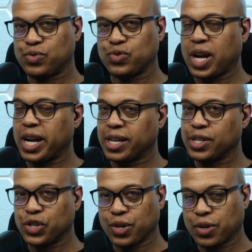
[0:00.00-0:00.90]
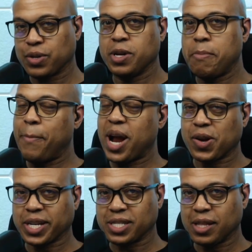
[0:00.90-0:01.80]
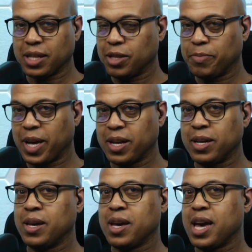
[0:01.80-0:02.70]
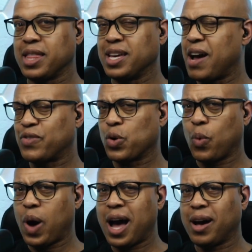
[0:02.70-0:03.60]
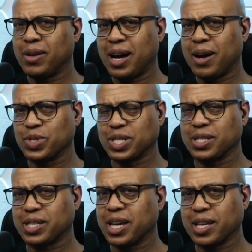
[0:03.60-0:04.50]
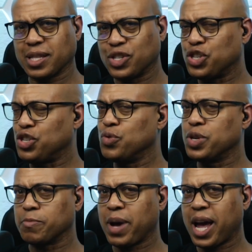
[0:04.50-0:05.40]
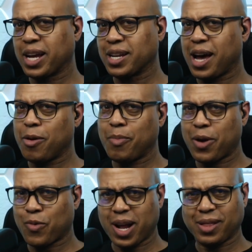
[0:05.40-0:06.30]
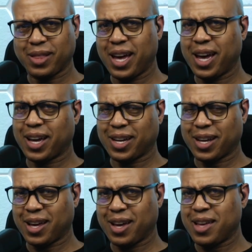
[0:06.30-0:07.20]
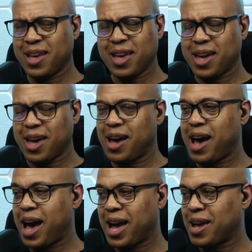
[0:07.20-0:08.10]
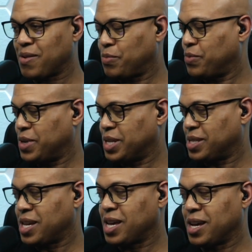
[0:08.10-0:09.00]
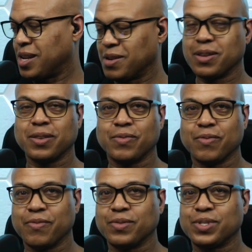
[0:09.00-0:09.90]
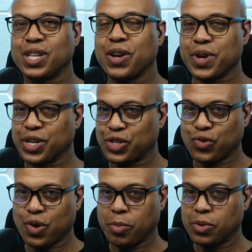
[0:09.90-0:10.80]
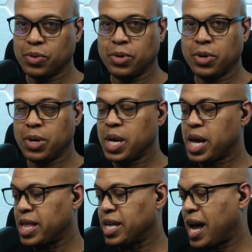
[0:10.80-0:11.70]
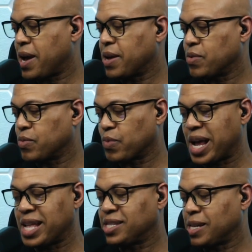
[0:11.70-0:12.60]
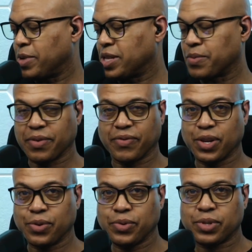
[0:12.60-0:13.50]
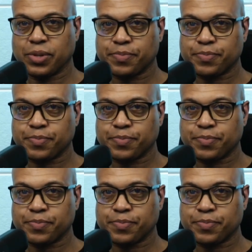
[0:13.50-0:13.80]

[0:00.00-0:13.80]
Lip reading: trying to get your bearings a little bit. And then after a while, I was just getting the shooting pain down my right leg, and I was in serious trouble. And then I read some of the reviews,